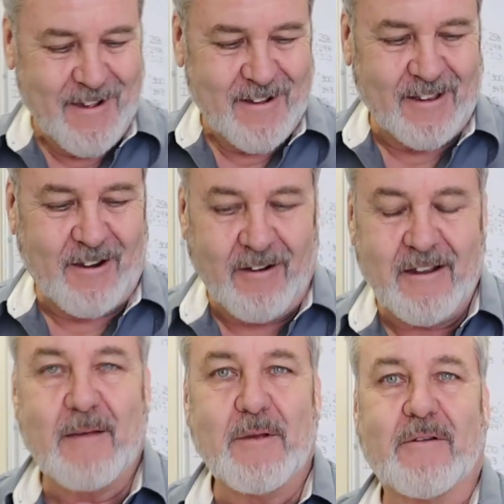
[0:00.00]
Larry and
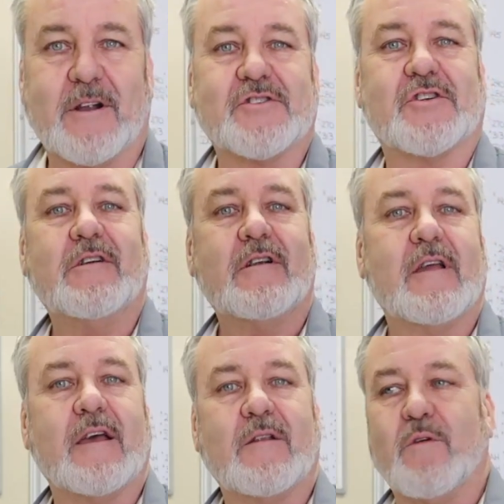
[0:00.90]
Debbie Crutcher,
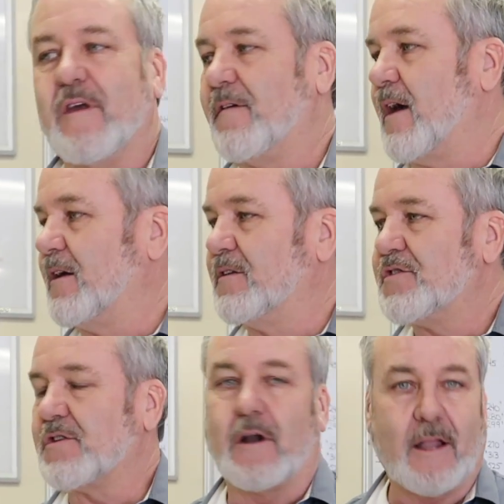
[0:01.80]
and we've had
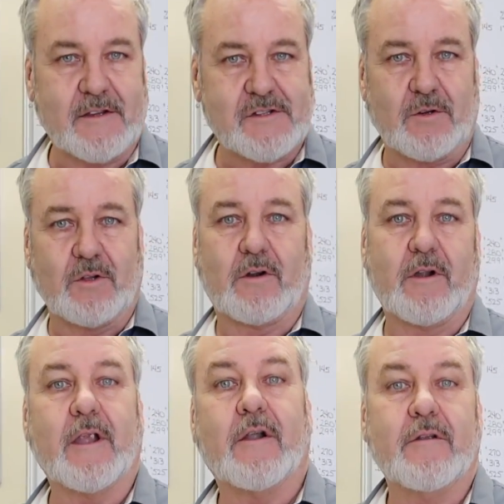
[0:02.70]
Starlight Solar
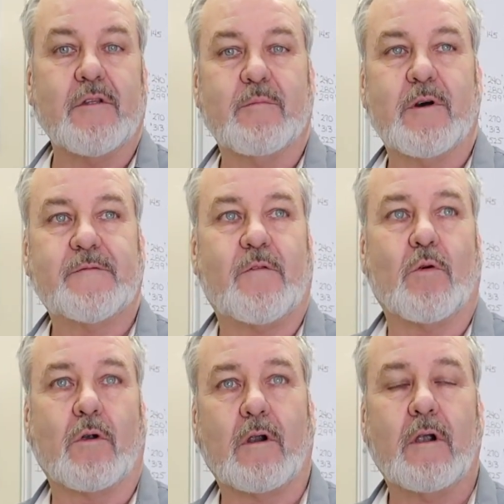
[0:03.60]
here in Yuma
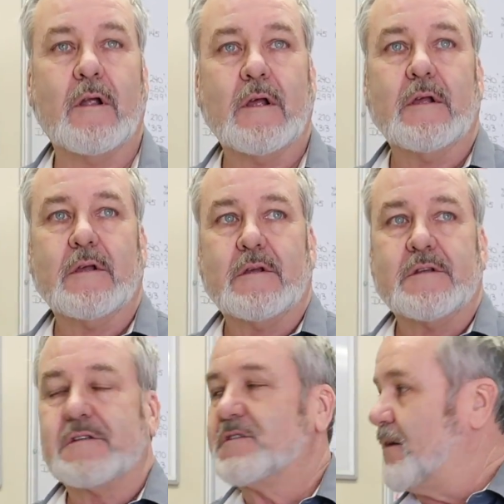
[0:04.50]
for
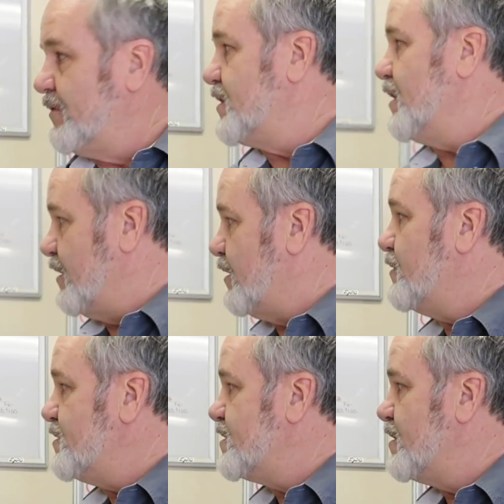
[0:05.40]
17
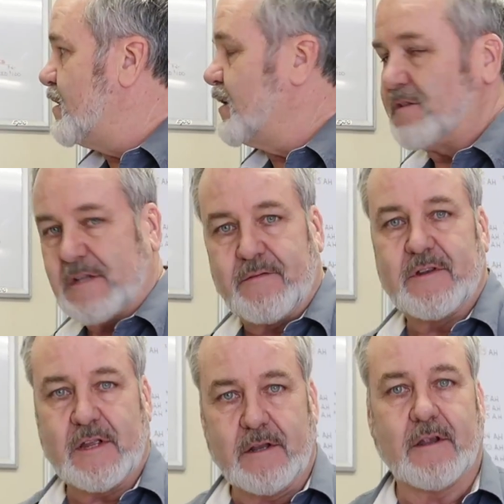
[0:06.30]
years. I guess
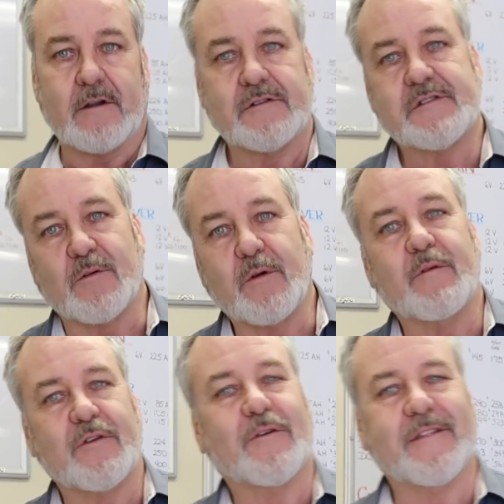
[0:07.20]
17 years that we've
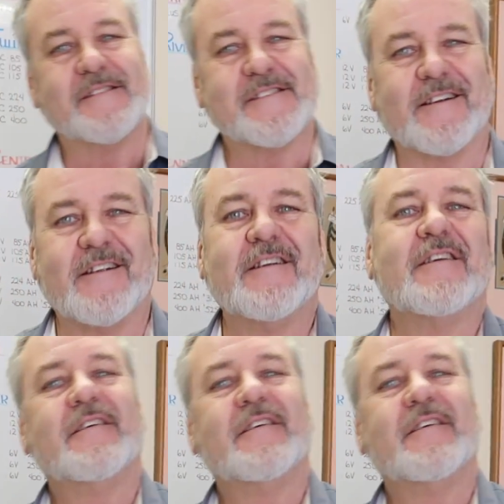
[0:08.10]
been doing this here.